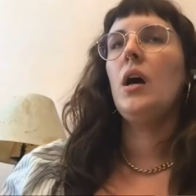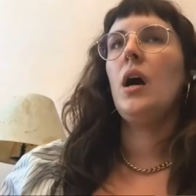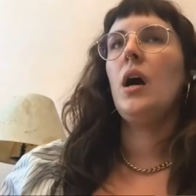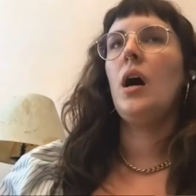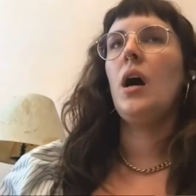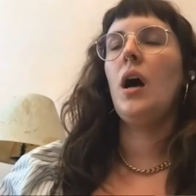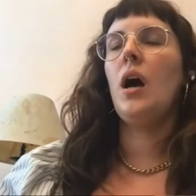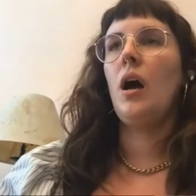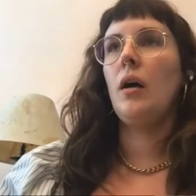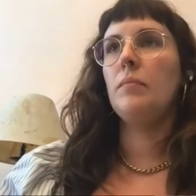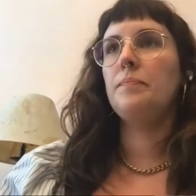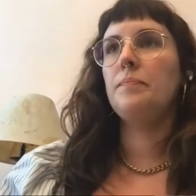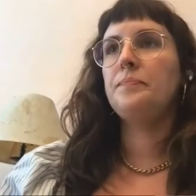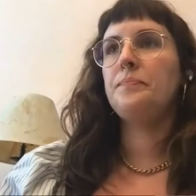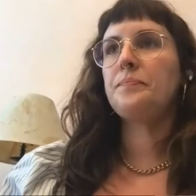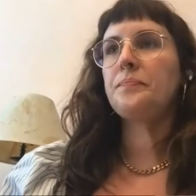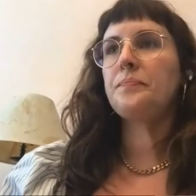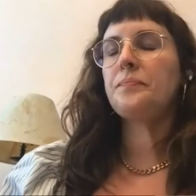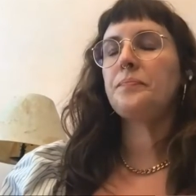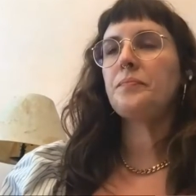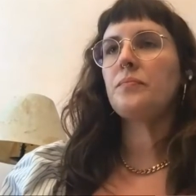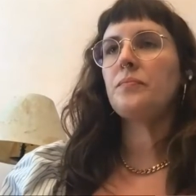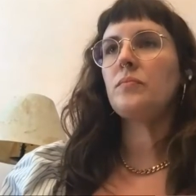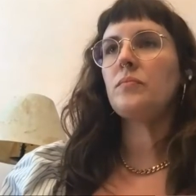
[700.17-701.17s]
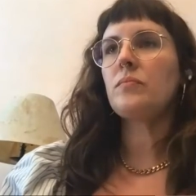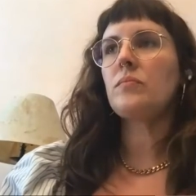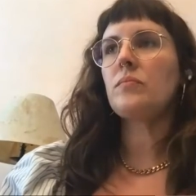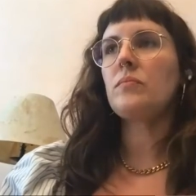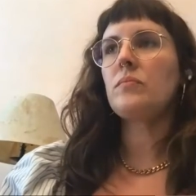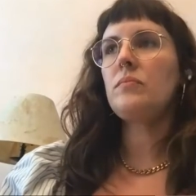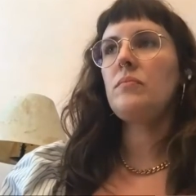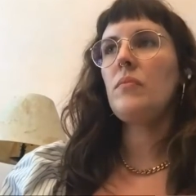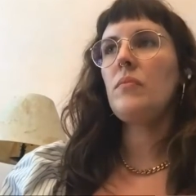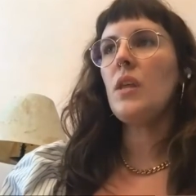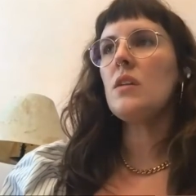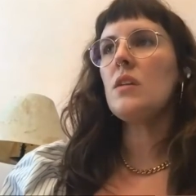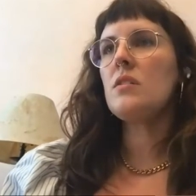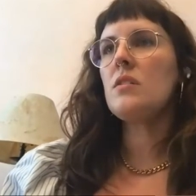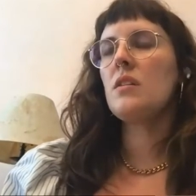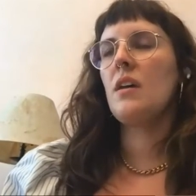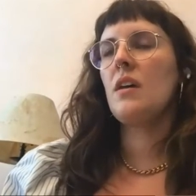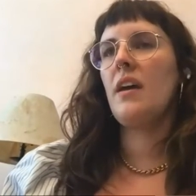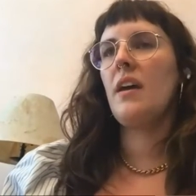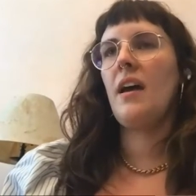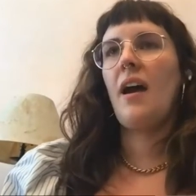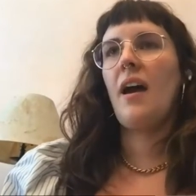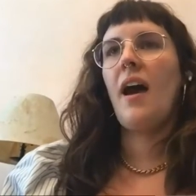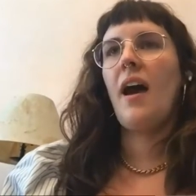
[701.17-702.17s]

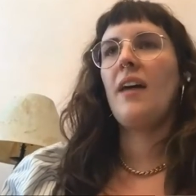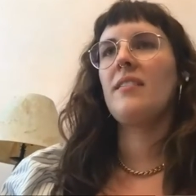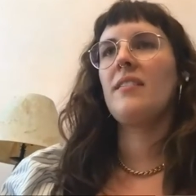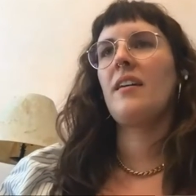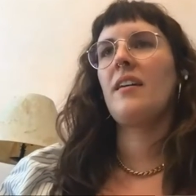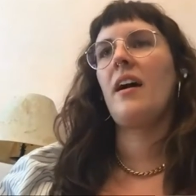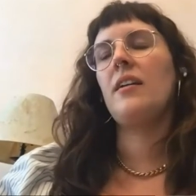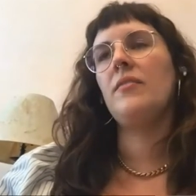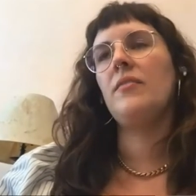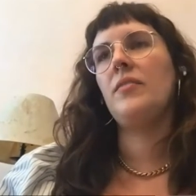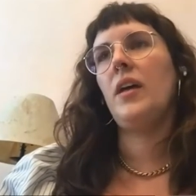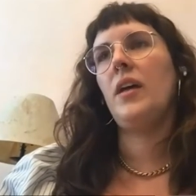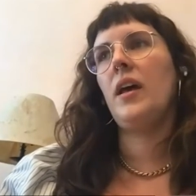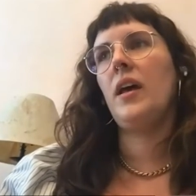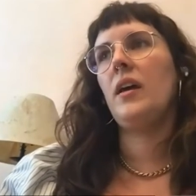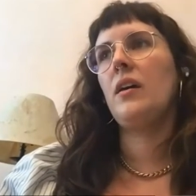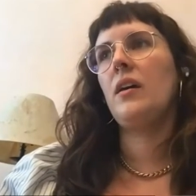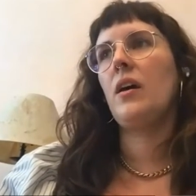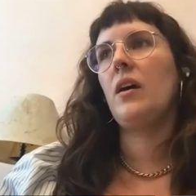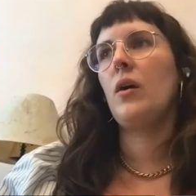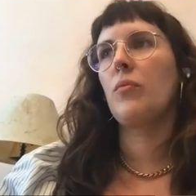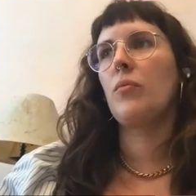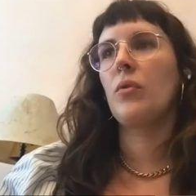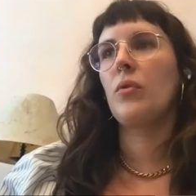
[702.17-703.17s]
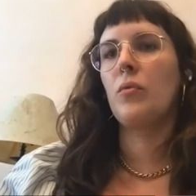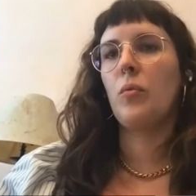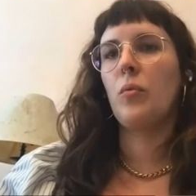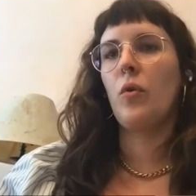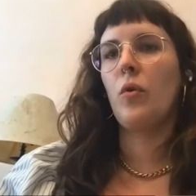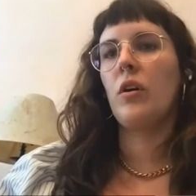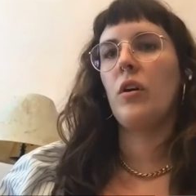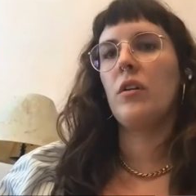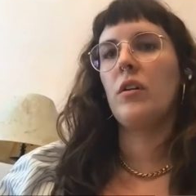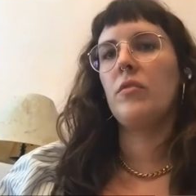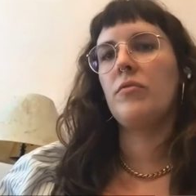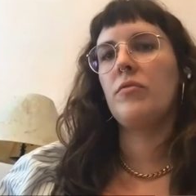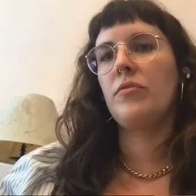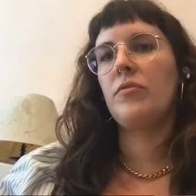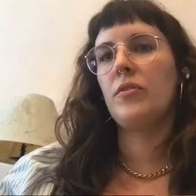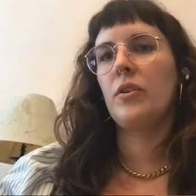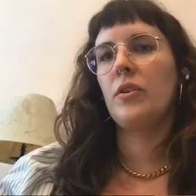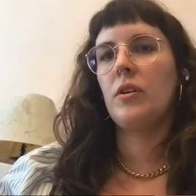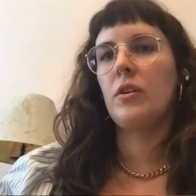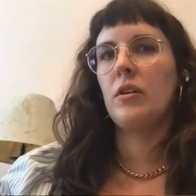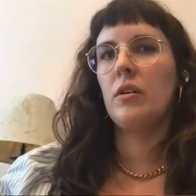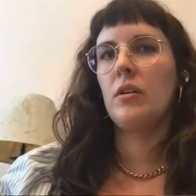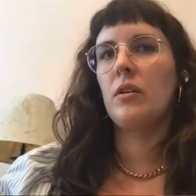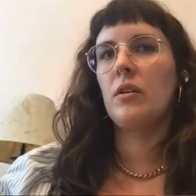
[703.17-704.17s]
as kind of like a reward
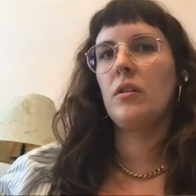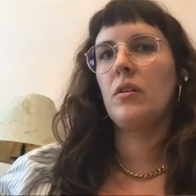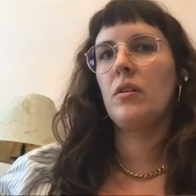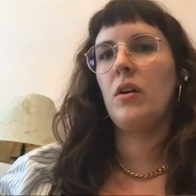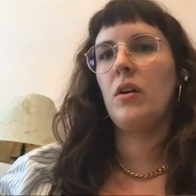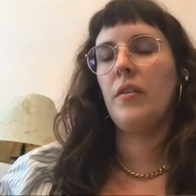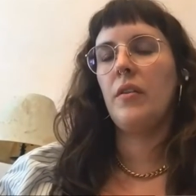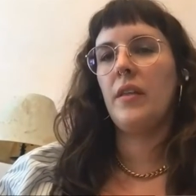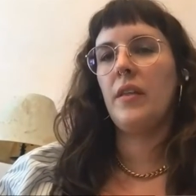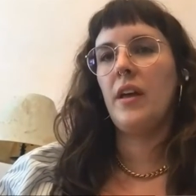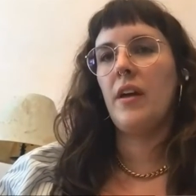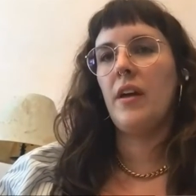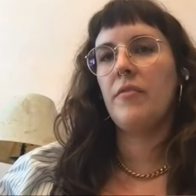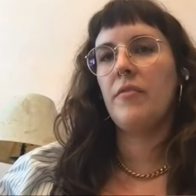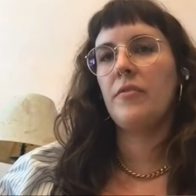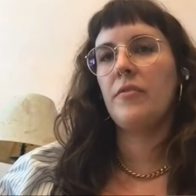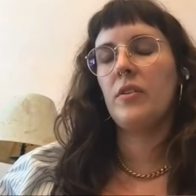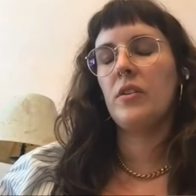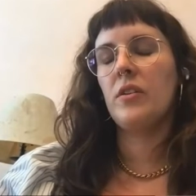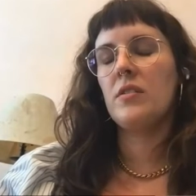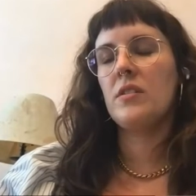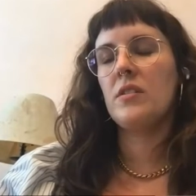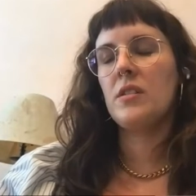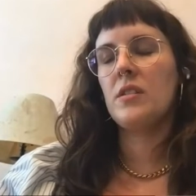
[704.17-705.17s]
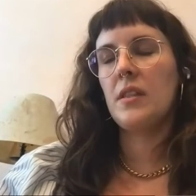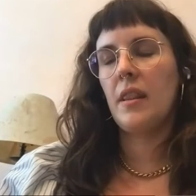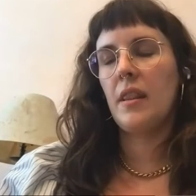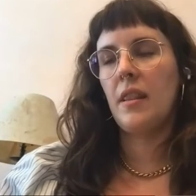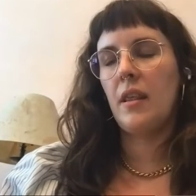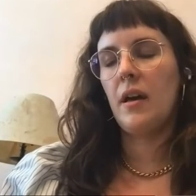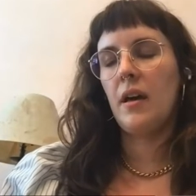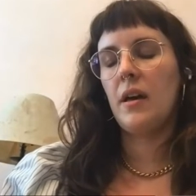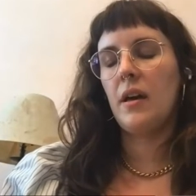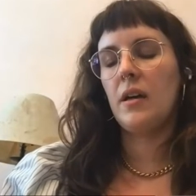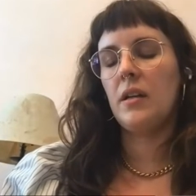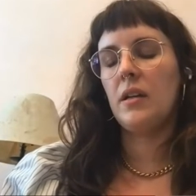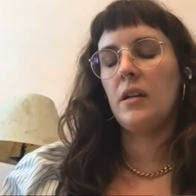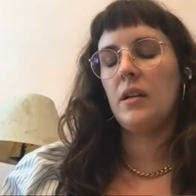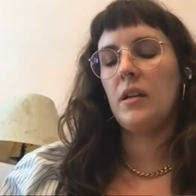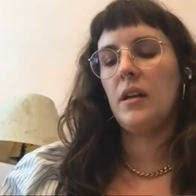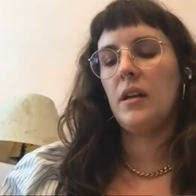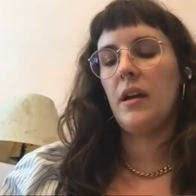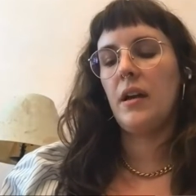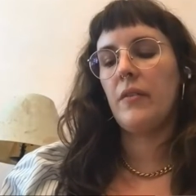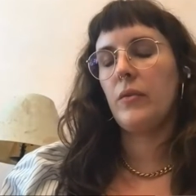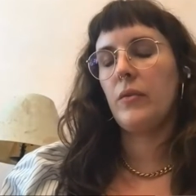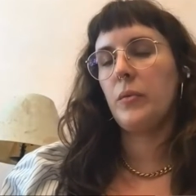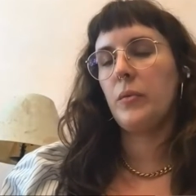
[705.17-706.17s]
for all the efforts that
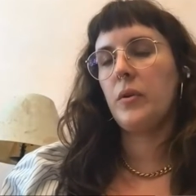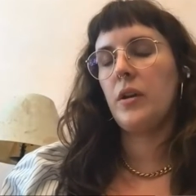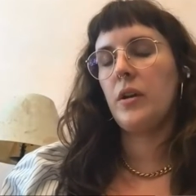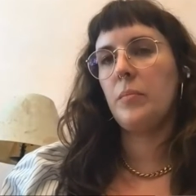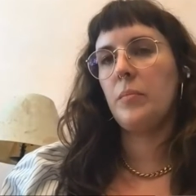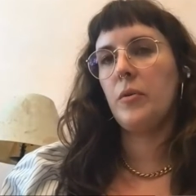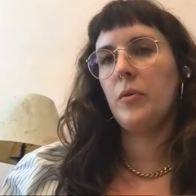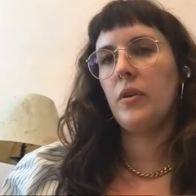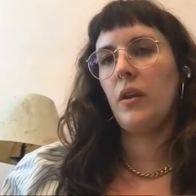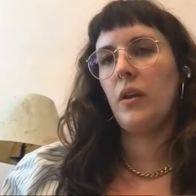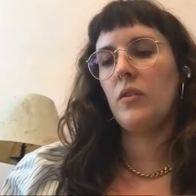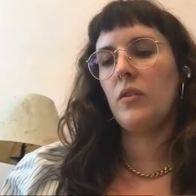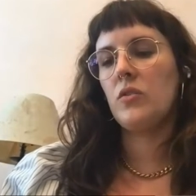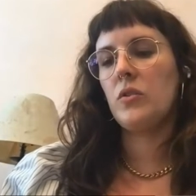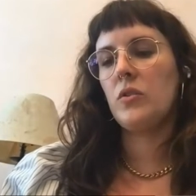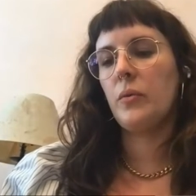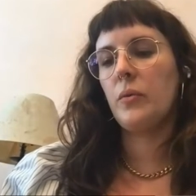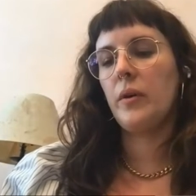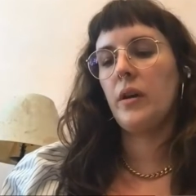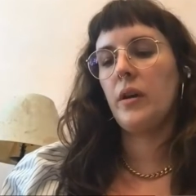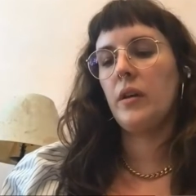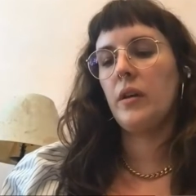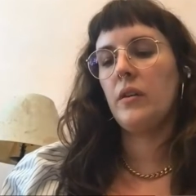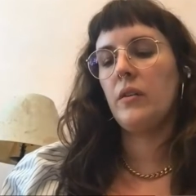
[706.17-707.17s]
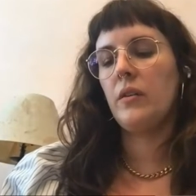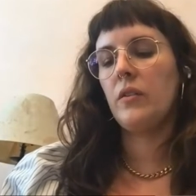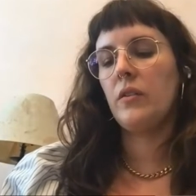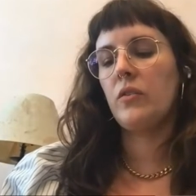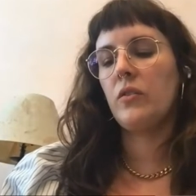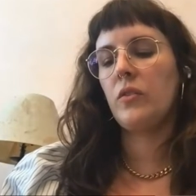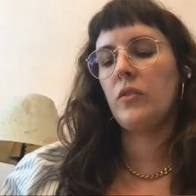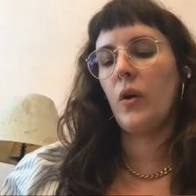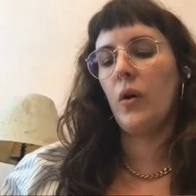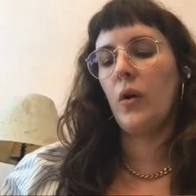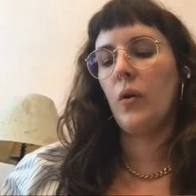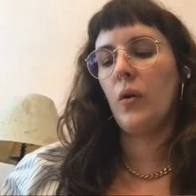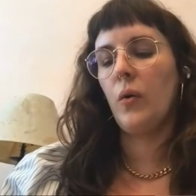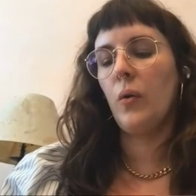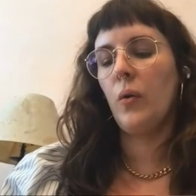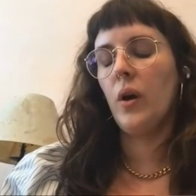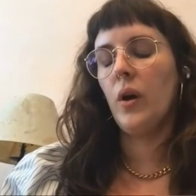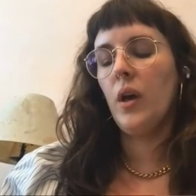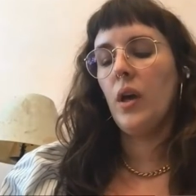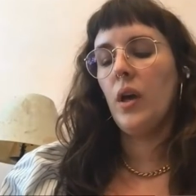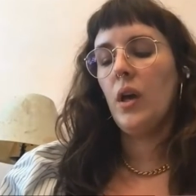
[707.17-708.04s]
everyone had put into it. So